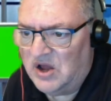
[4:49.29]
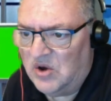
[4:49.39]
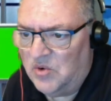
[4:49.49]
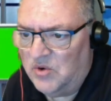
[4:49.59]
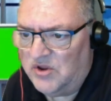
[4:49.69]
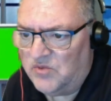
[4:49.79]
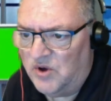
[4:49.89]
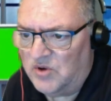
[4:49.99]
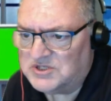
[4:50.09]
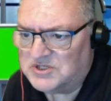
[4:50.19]
All is
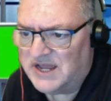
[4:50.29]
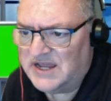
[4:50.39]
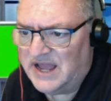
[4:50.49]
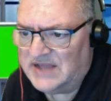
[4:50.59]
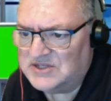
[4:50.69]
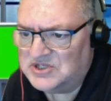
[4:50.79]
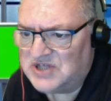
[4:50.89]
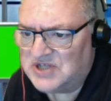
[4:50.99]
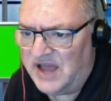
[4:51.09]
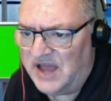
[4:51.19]
well today. And
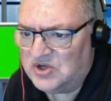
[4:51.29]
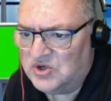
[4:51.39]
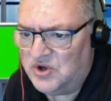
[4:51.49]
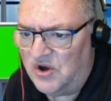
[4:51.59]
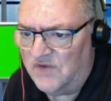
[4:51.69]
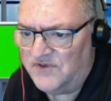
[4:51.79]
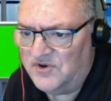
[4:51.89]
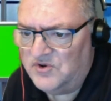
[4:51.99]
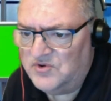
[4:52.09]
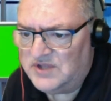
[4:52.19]
chat, good
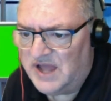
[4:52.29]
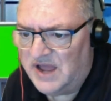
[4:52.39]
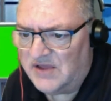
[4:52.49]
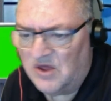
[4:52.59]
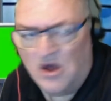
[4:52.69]
afternoon, Daz.